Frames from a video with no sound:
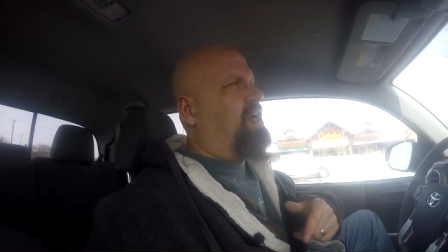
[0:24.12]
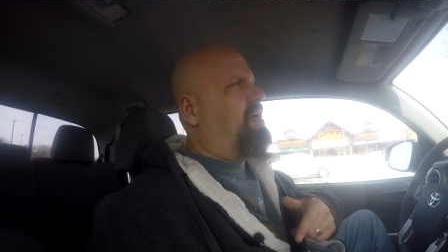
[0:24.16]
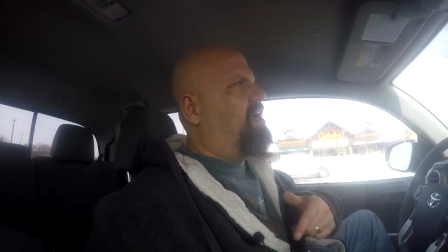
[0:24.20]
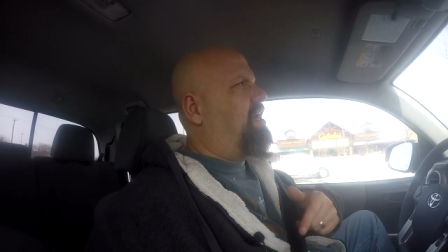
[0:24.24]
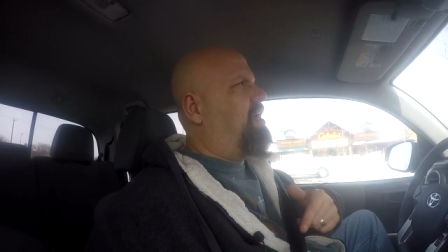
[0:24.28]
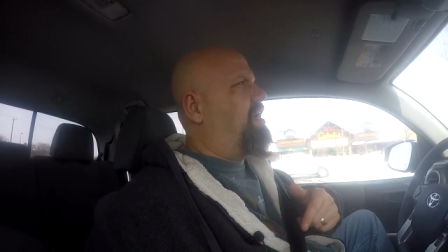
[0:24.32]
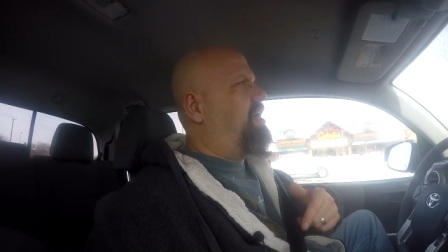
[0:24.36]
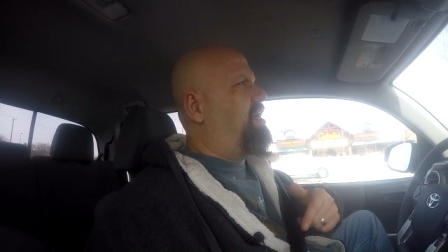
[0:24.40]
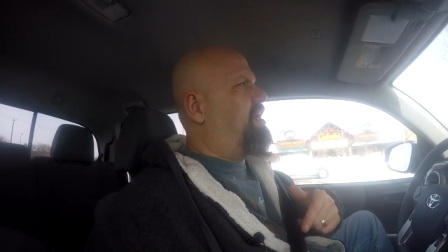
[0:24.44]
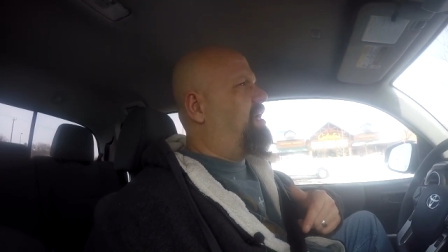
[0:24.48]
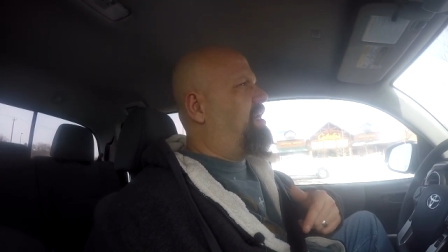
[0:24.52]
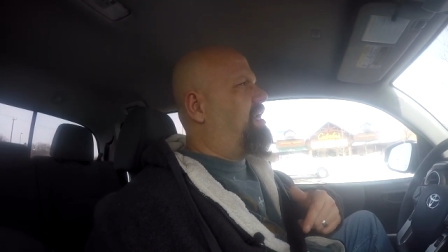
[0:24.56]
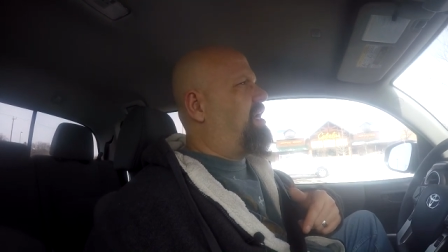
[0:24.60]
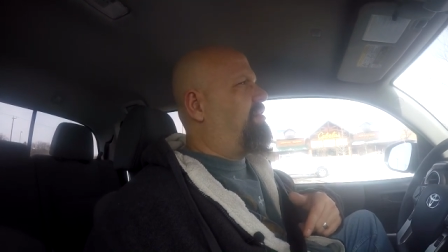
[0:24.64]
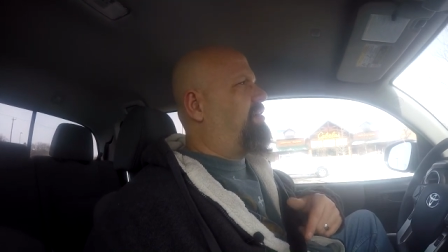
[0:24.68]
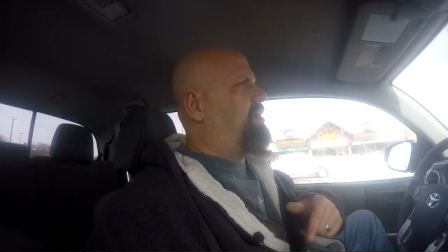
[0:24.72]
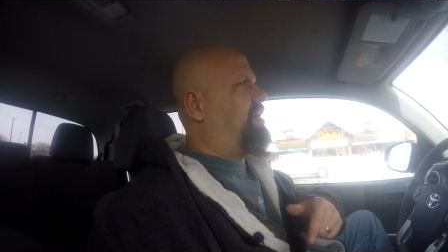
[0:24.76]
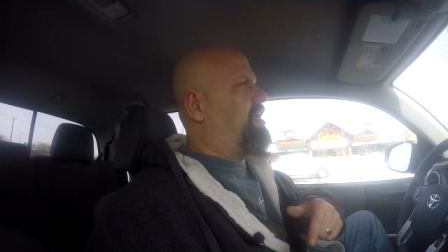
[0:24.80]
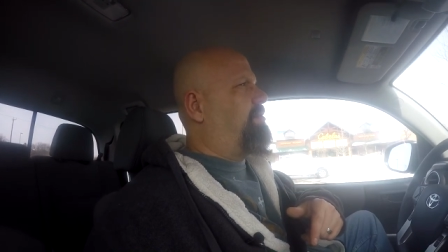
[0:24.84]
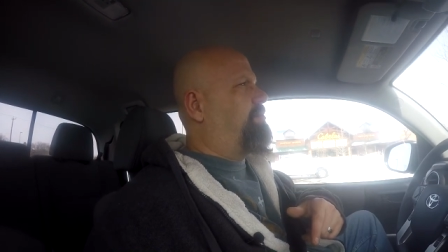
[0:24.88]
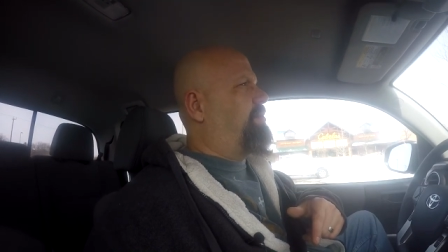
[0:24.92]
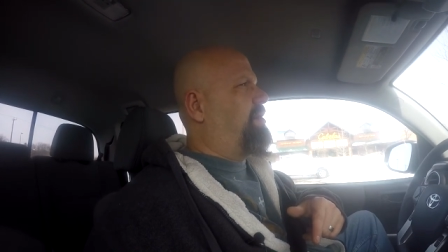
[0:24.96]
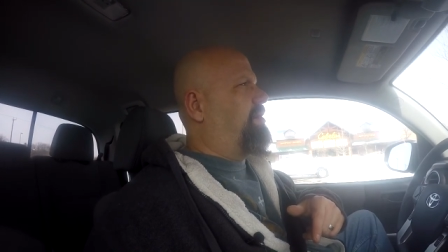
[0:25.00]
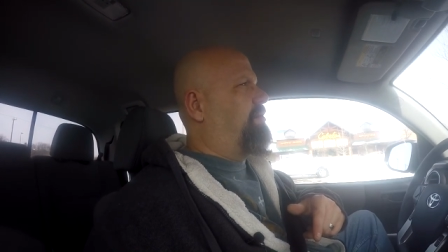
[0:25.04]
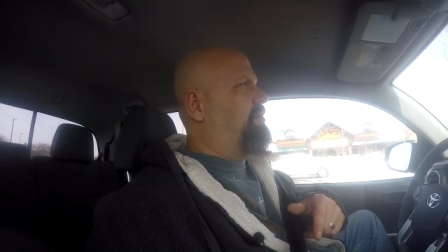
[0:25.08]
and I thought
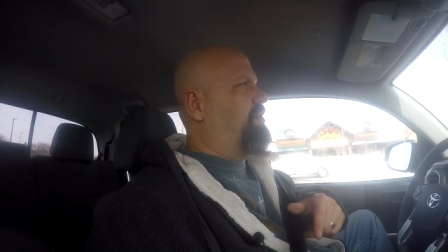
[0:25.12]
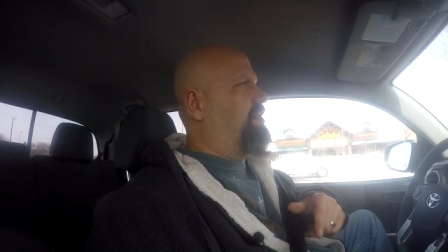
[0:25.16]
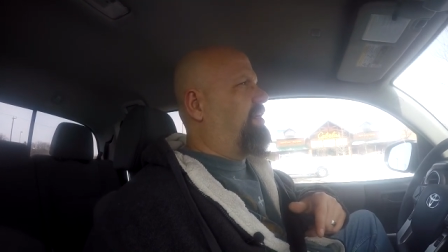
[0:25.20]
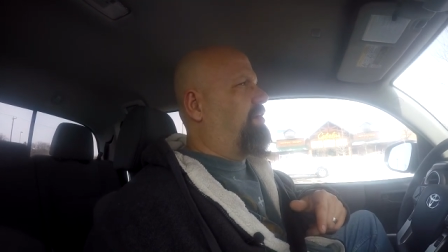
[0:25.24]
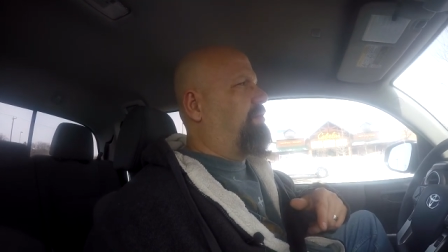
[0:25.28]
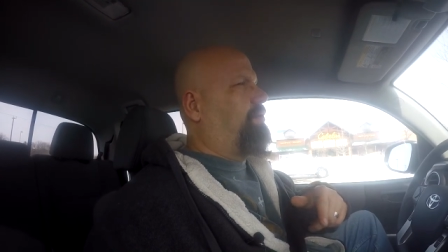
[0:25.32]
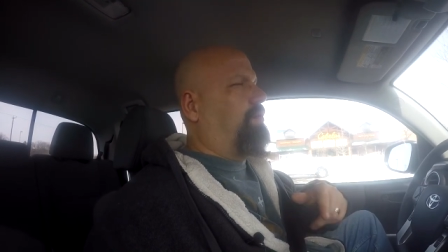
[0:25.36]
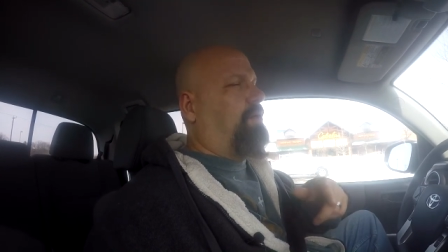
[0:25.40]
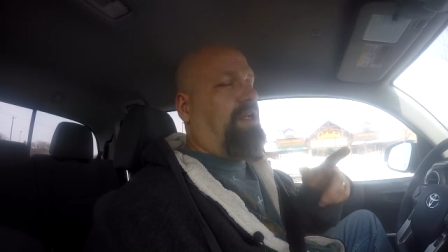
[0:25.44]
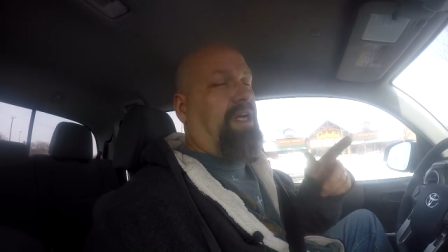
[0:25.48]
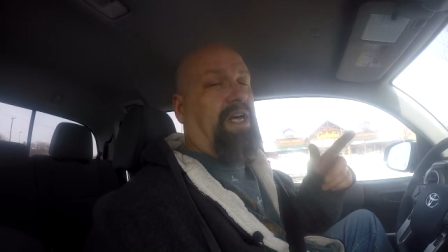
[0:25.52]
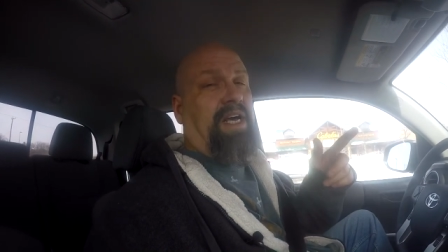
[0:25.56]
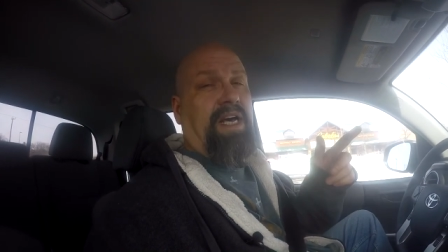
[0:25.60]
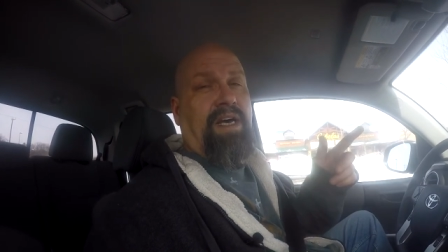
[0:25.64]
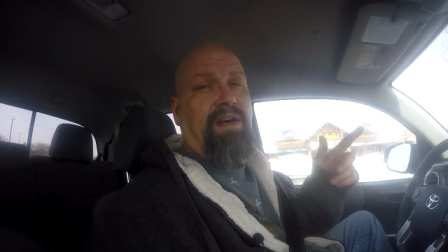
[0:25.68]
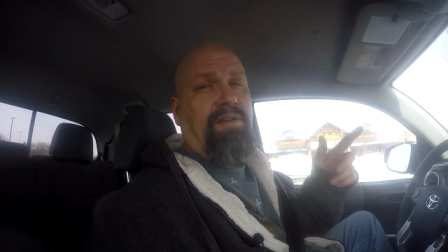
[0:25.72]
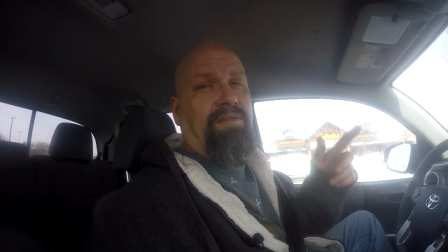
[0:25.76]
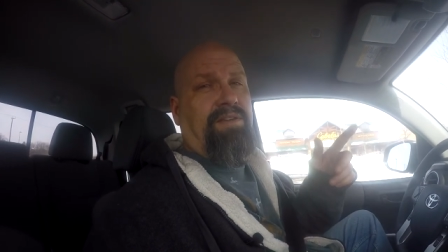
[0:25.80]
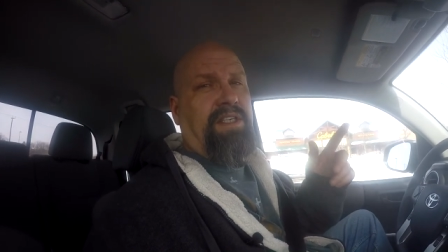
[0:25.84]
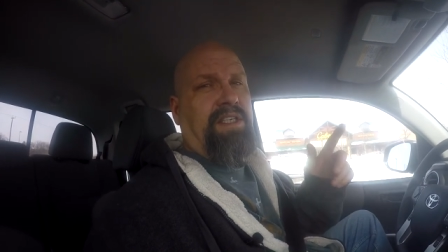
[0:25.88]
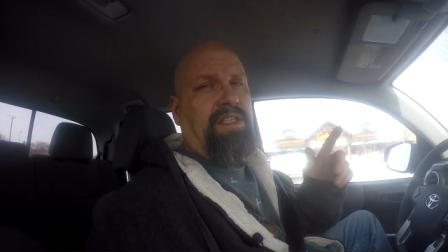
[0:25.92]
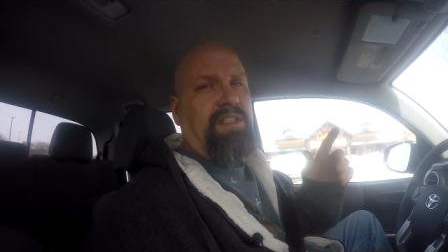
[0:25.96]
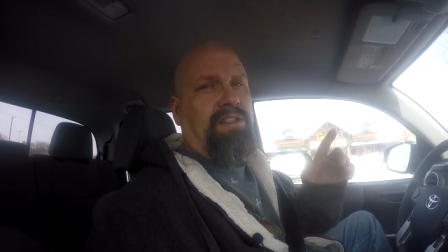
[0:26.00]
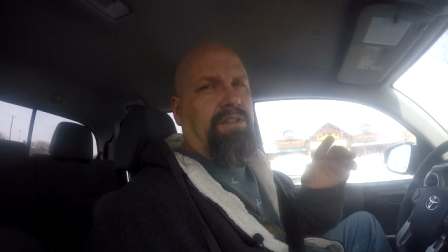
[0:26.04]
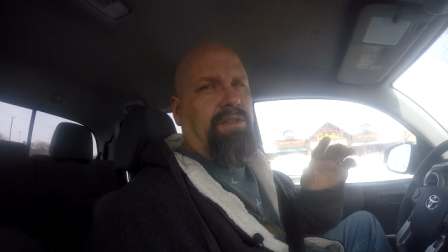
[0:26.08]
it'd be really cool to have
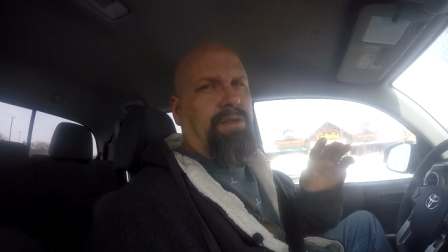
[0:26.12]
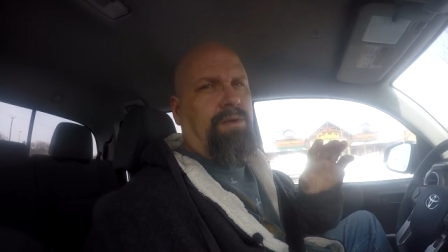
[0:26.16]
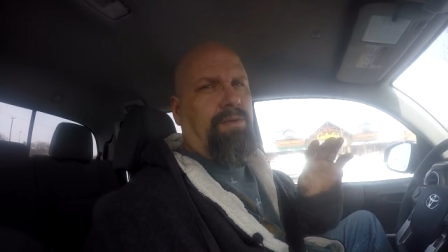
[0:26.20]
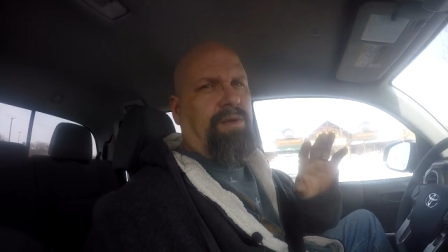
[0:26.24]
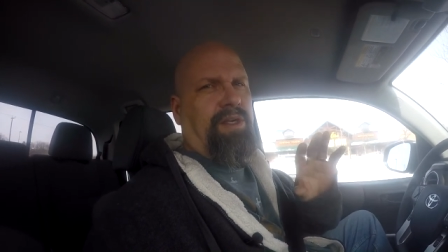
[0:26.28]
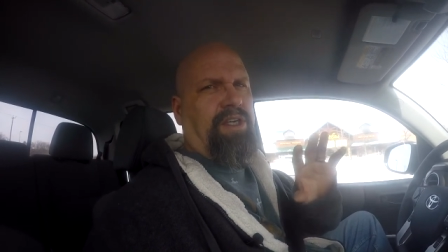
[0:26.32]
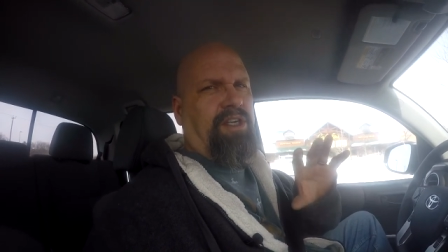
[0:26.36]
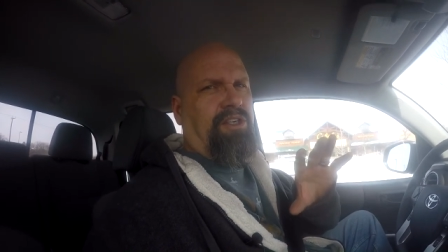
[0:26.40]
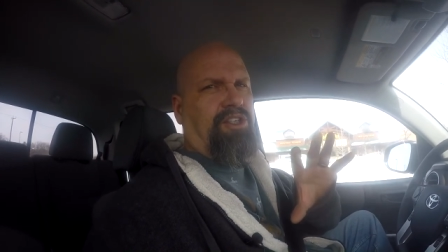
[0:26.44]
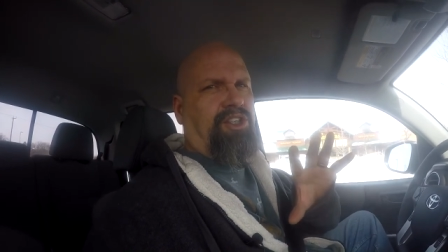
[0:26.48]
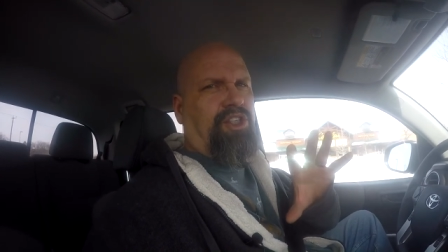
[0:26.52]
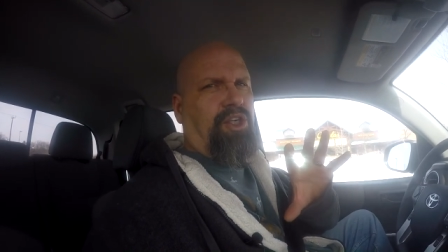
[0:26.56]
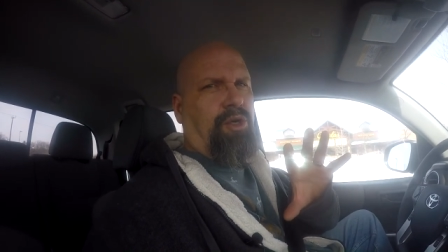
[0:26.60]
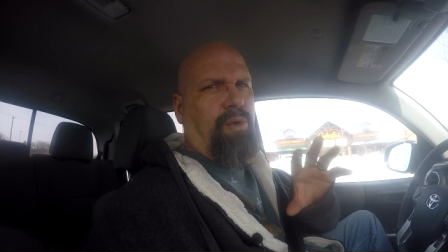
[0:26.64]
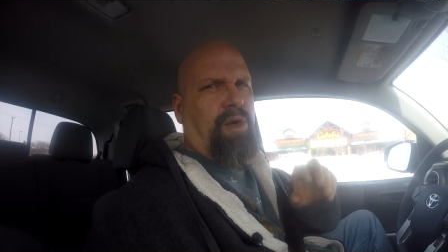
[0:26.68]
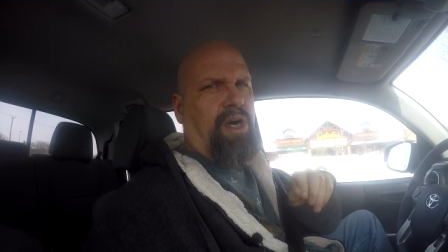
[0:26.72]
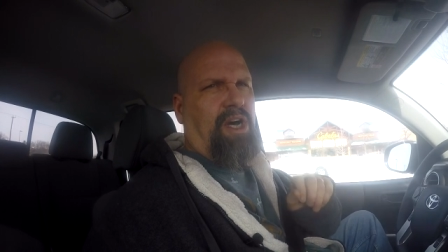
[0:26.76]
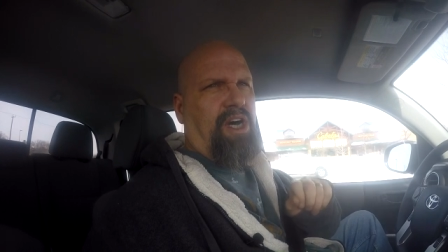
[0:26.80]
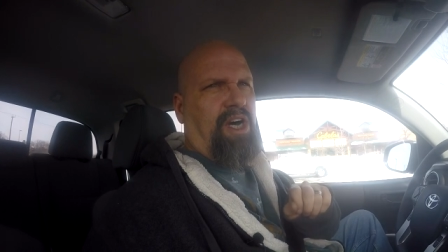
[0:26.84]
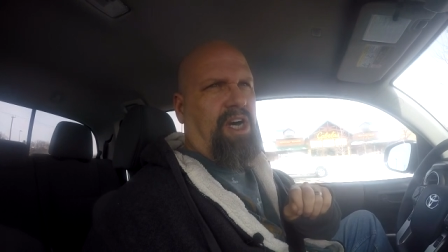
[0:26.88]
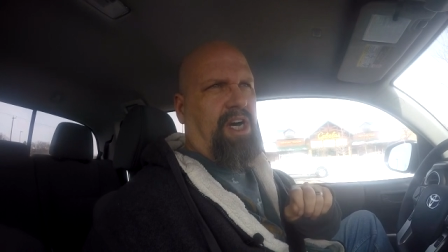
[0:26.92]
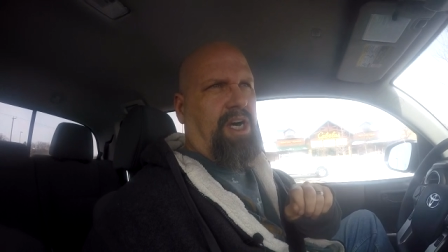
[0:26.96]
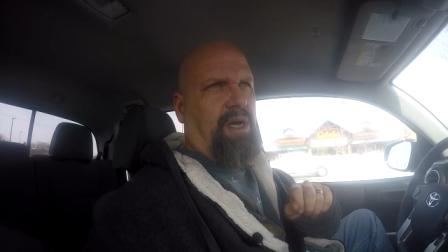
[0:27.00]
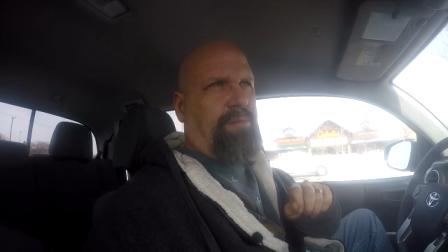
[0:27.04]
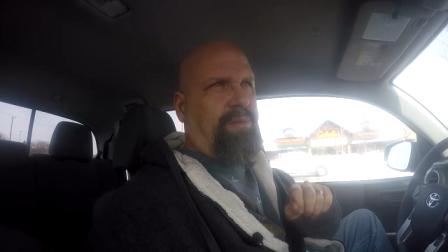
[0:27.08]
these new reels show
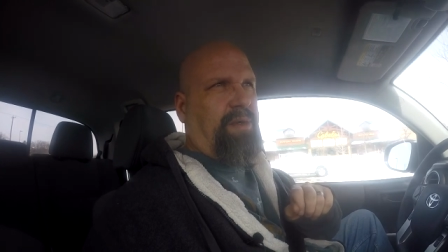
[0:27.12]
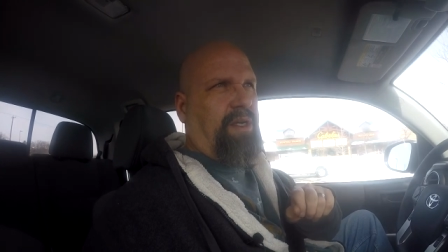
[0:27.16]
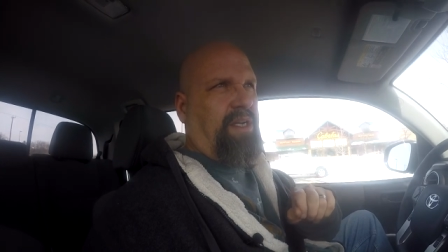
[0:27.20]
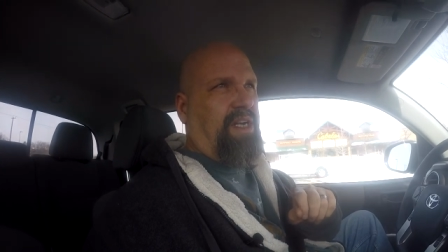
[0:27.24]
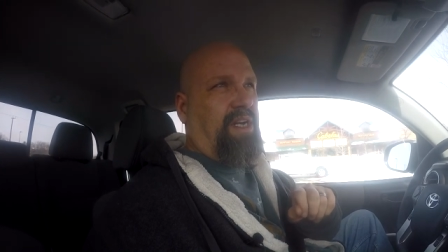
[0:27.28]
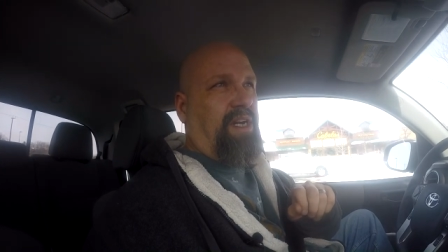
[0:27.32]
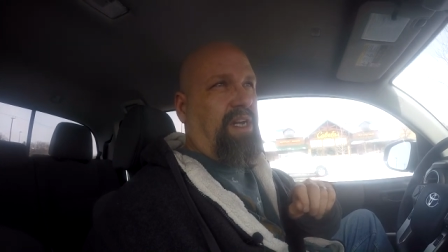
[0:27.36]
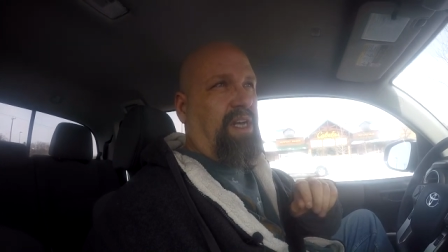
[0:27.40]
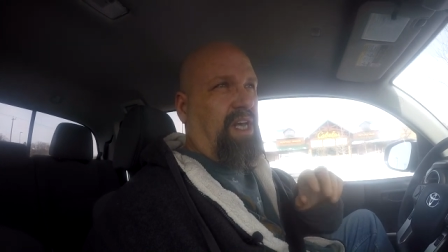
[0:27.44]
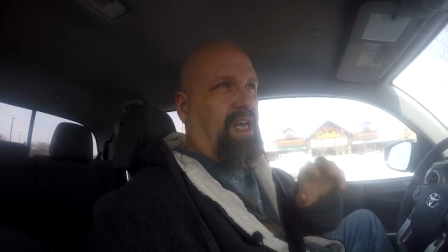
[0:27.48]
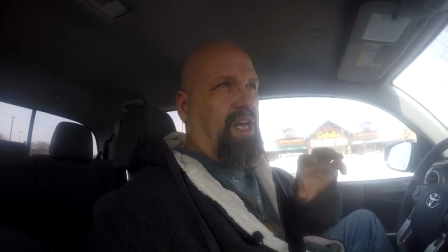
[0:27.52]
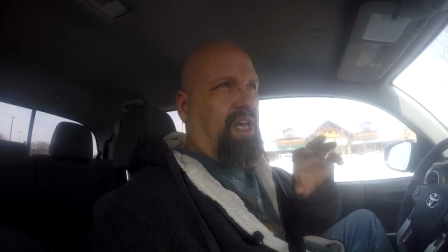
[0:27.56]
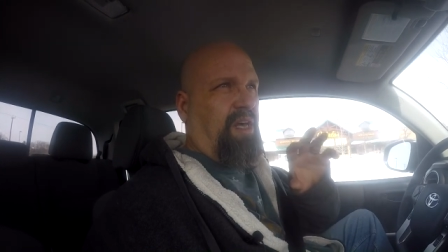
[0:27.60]
up, and then